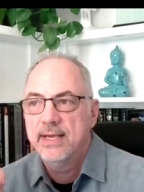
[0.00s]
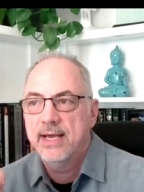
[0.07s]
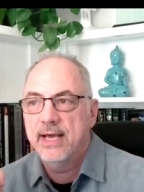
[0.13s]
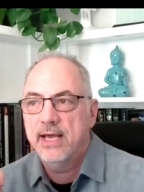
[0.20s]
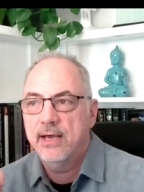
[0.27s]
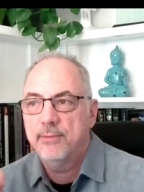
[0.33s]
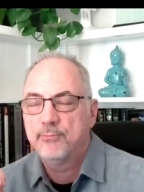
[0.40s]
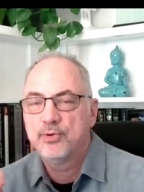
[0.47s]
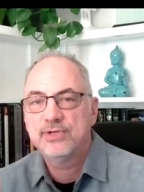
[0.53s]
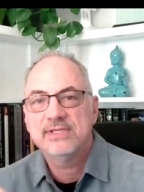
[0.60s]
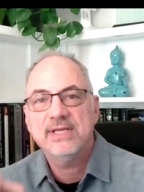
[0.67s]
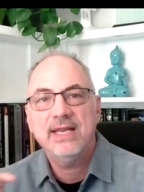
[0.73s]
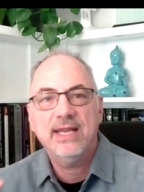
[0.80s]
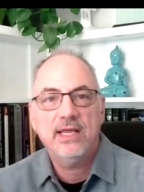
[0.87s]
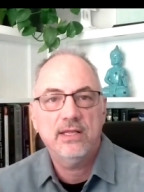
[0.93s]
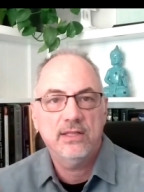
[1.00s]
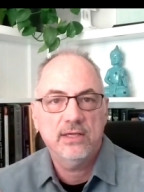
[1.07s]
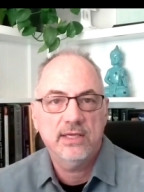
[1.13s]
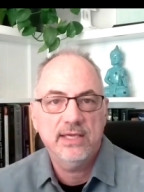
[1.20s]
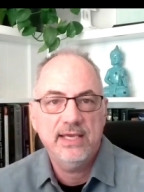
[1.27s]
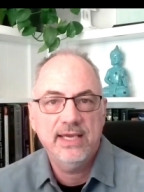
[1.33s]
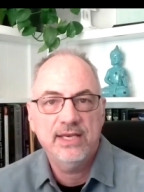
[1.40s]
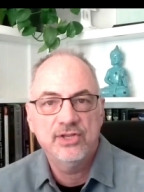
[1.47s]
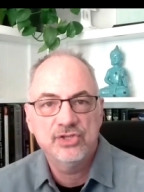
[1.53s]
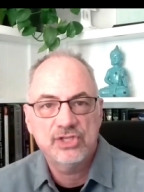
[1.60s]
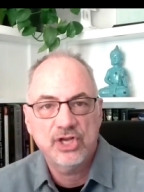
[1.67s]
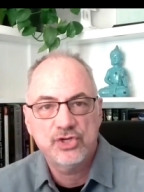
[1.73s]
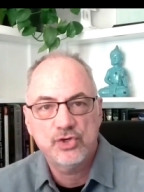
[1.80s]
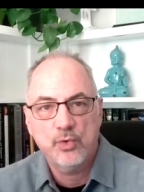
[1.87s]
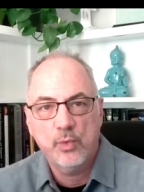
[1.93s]
uh, presenting it in
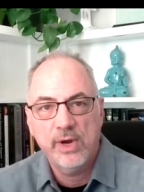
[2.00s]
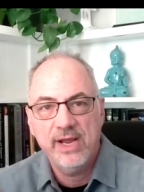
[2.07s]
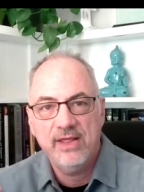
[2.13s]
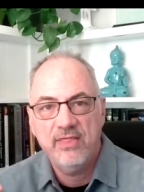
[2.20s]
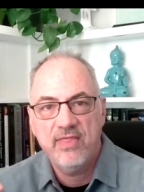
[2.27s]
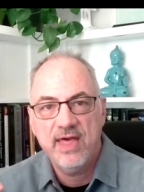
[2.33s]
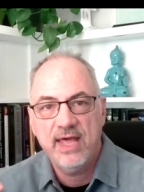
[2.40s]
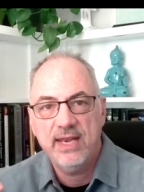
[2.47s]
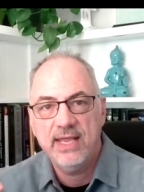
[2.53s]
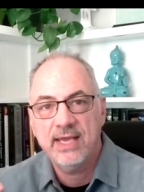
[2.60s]
such a way that